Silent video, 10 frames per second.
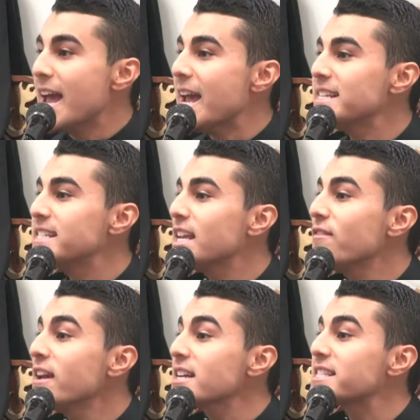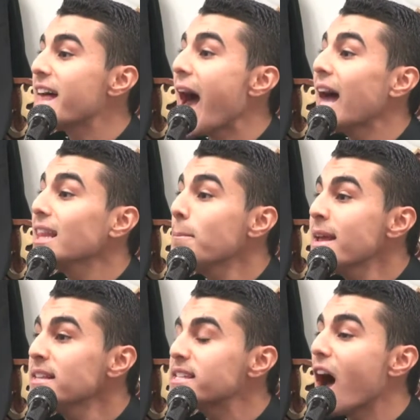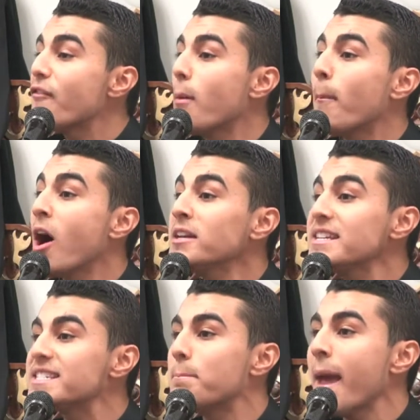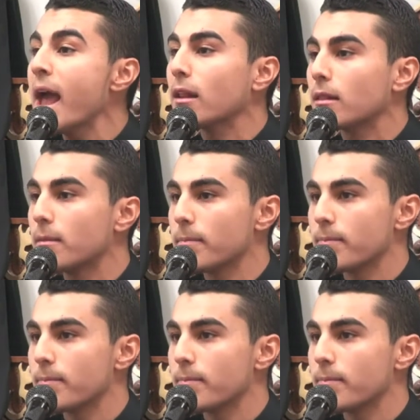He's giving us the elements of a modest male.